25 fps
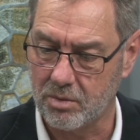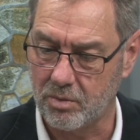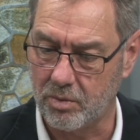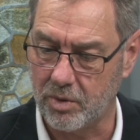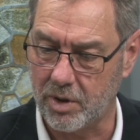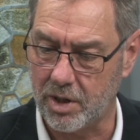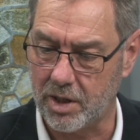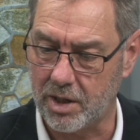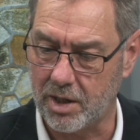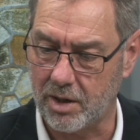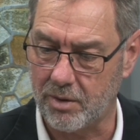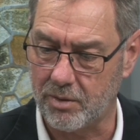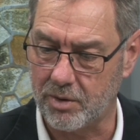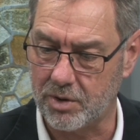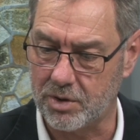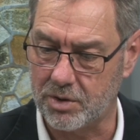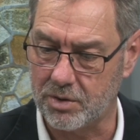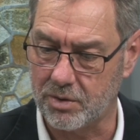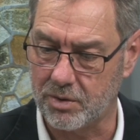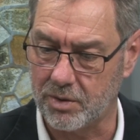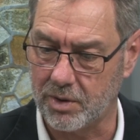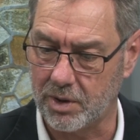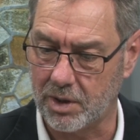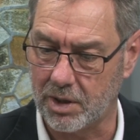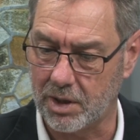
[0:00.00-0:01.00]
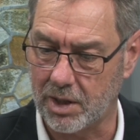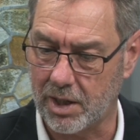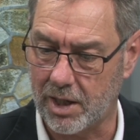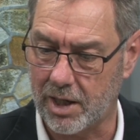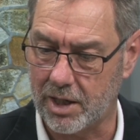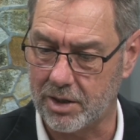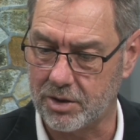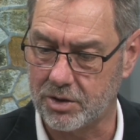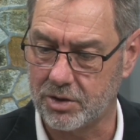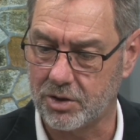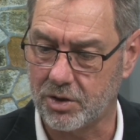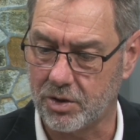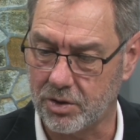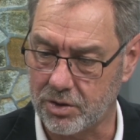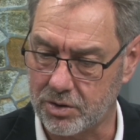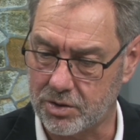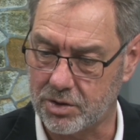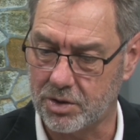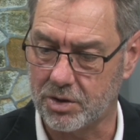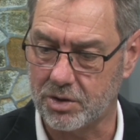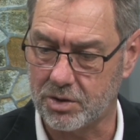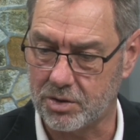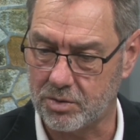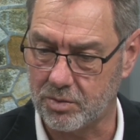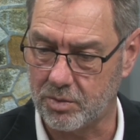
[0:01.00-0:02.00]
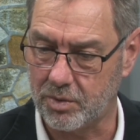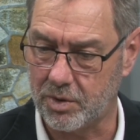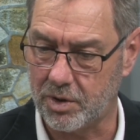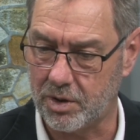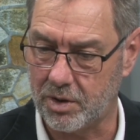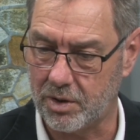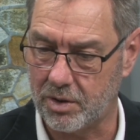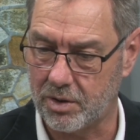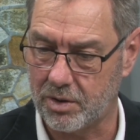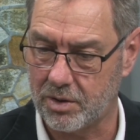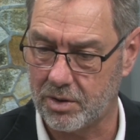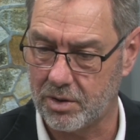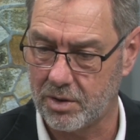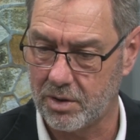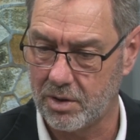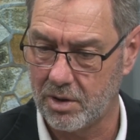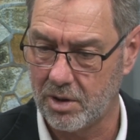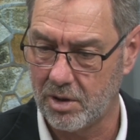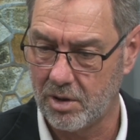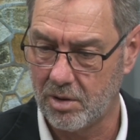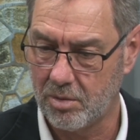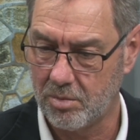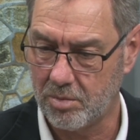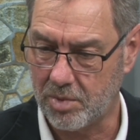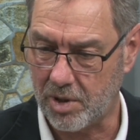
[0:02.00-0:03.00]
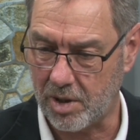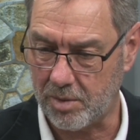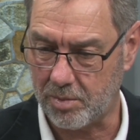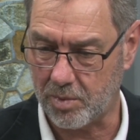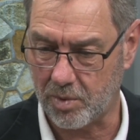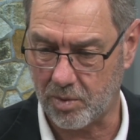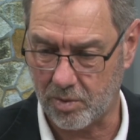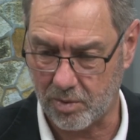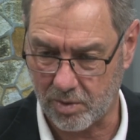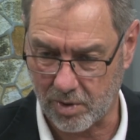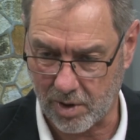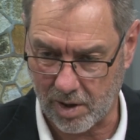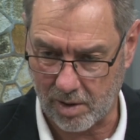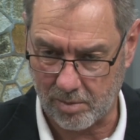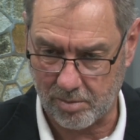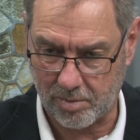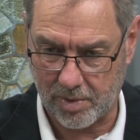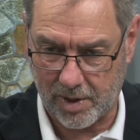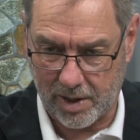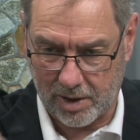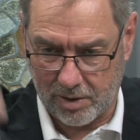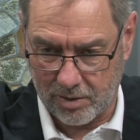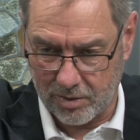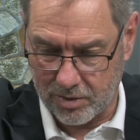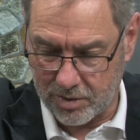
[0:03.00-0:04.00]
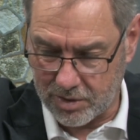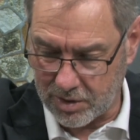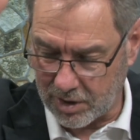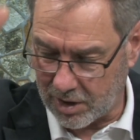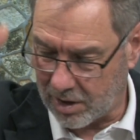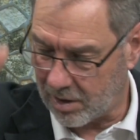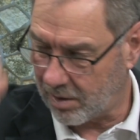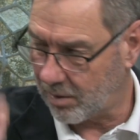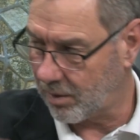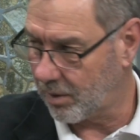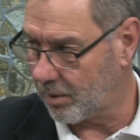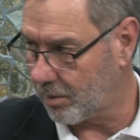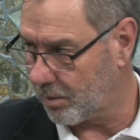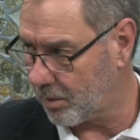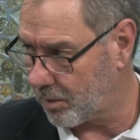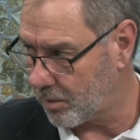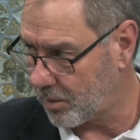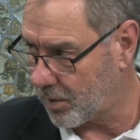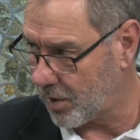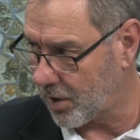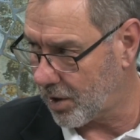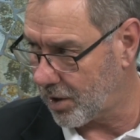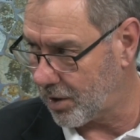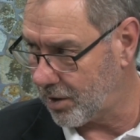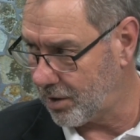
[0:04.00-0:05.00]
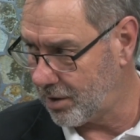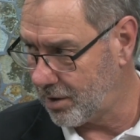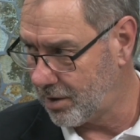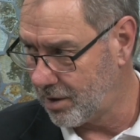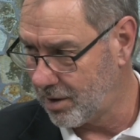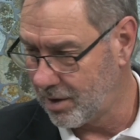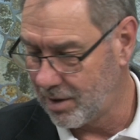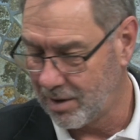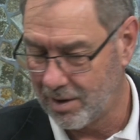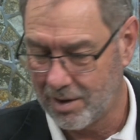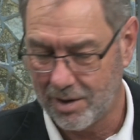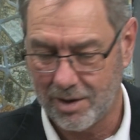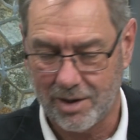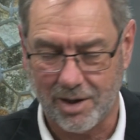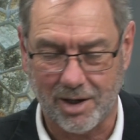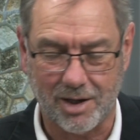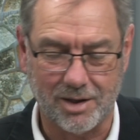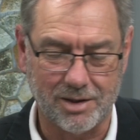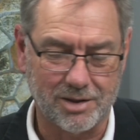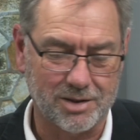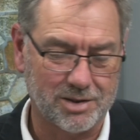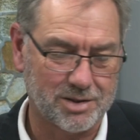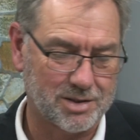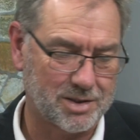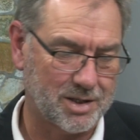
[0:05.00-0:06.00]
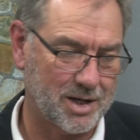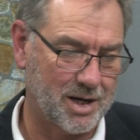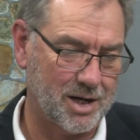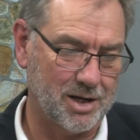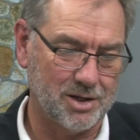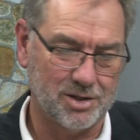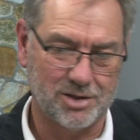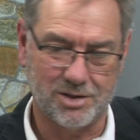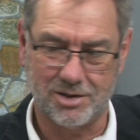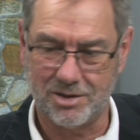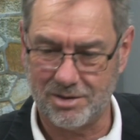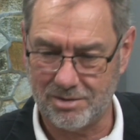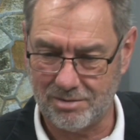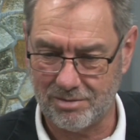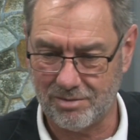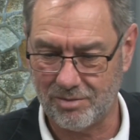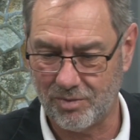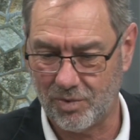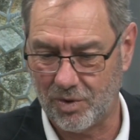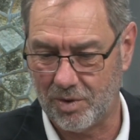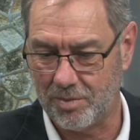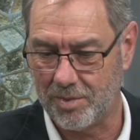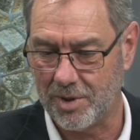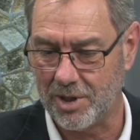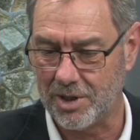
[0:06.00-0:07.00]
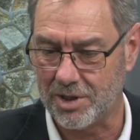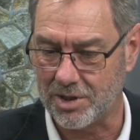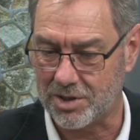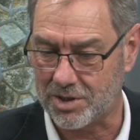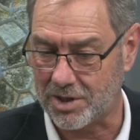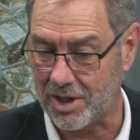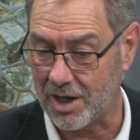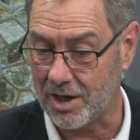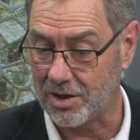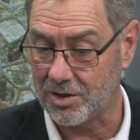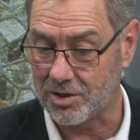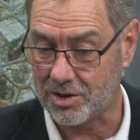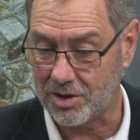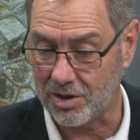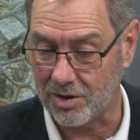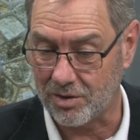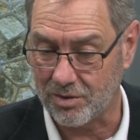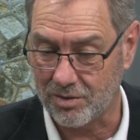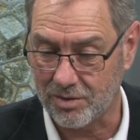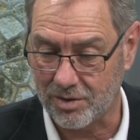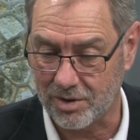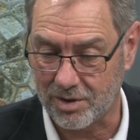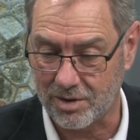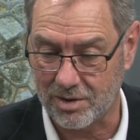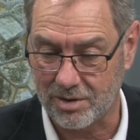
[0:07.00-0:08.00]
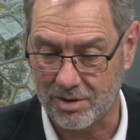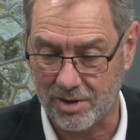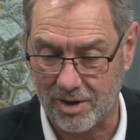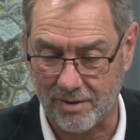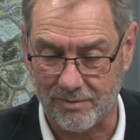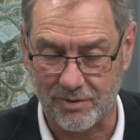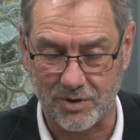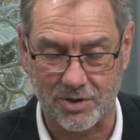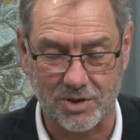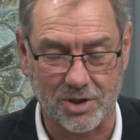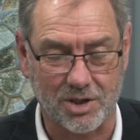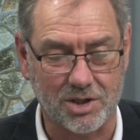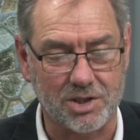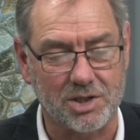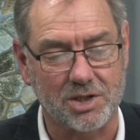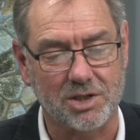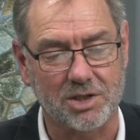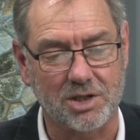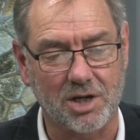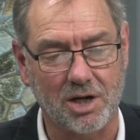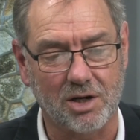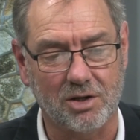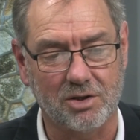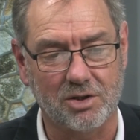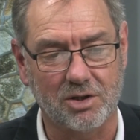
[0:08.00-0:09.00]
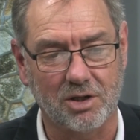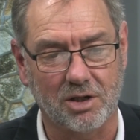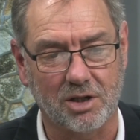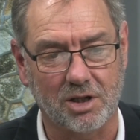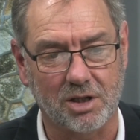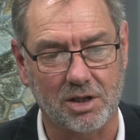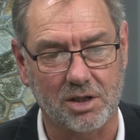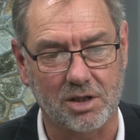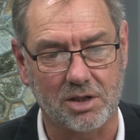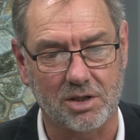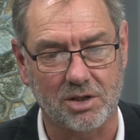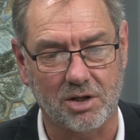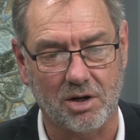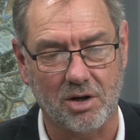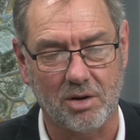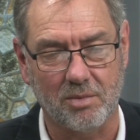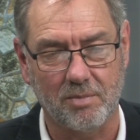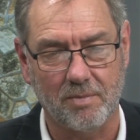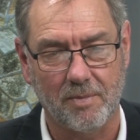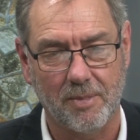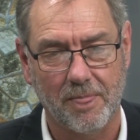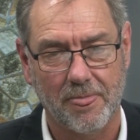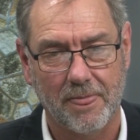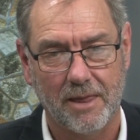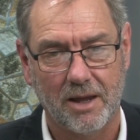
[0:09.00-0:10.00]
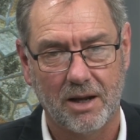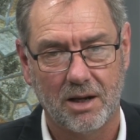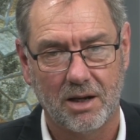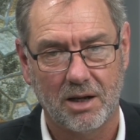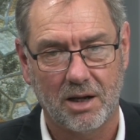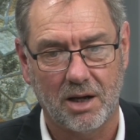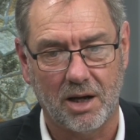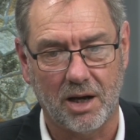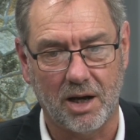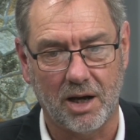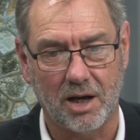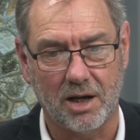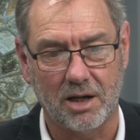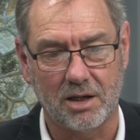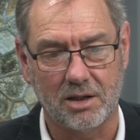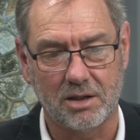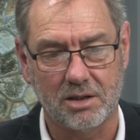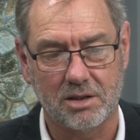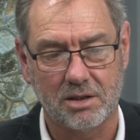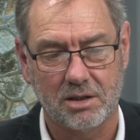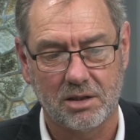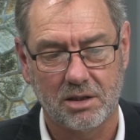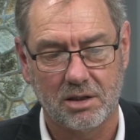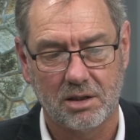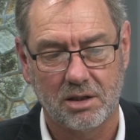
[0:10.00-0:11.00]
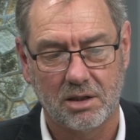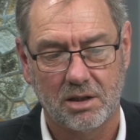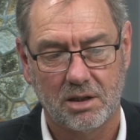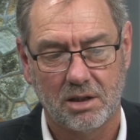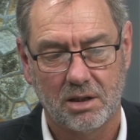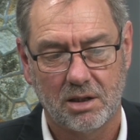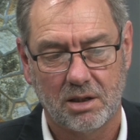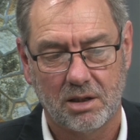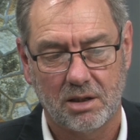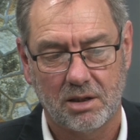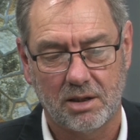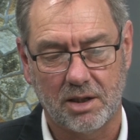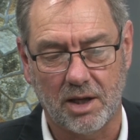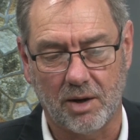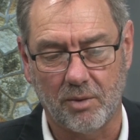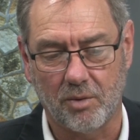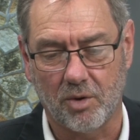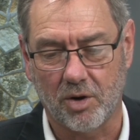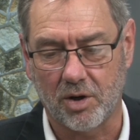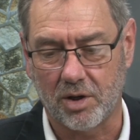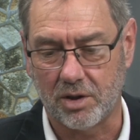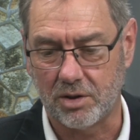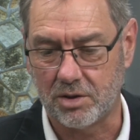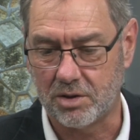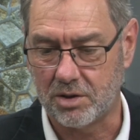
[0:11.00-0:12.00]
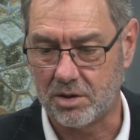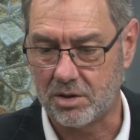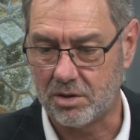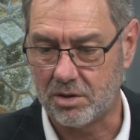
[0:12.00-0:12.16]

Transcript: where they were doing large concerts with people right back onto Kingham Road. And the stage, it would have been the sound shell, the advertiser sound shell at the time. And they wanted